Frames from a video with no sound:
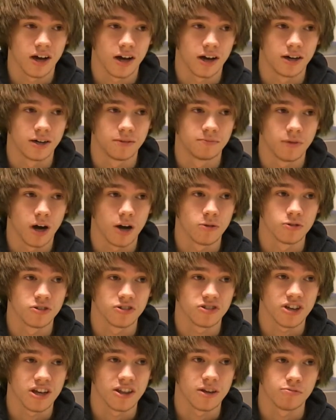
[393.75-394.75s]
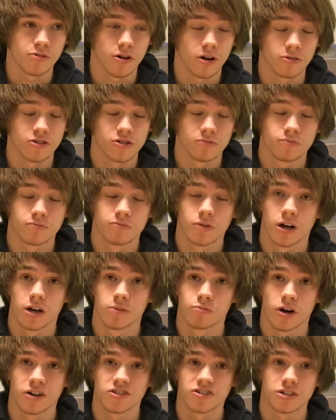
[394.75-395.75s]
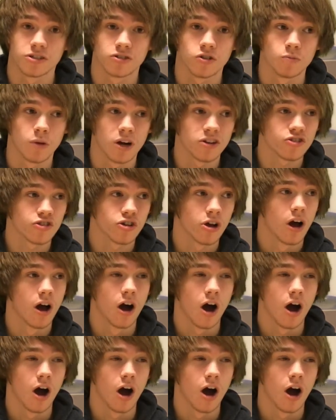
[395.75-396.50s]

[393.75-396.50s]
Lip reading: I wouldn't say they're pricing too much.